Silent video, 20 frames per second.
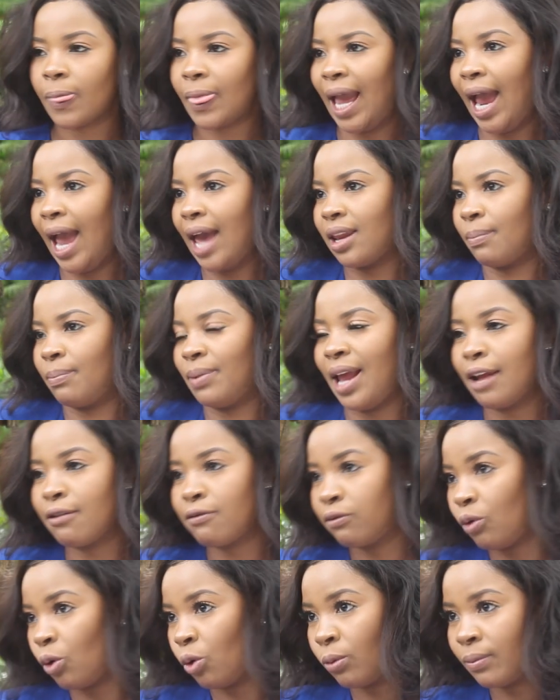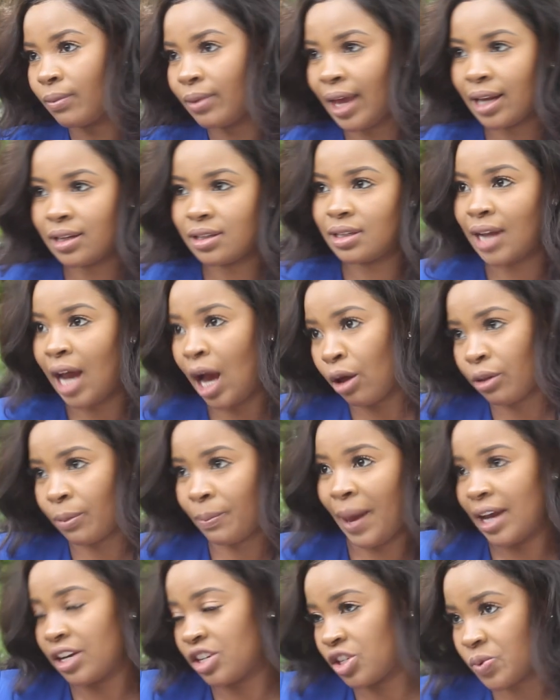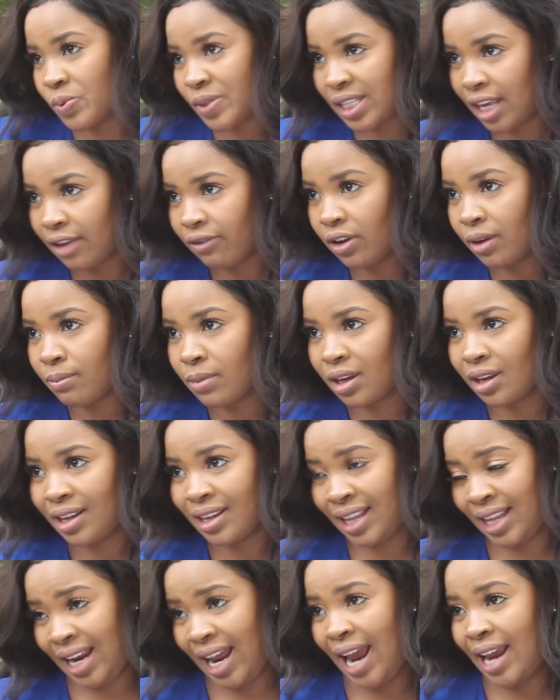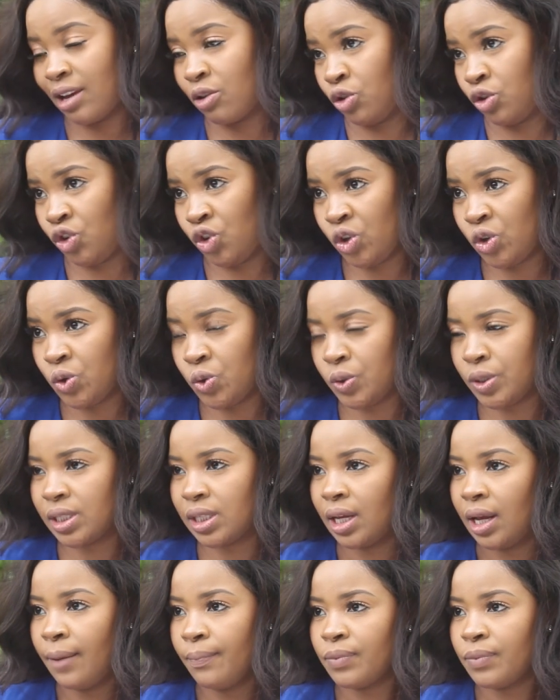I had a platform that now the pageant was giving me and that I could use.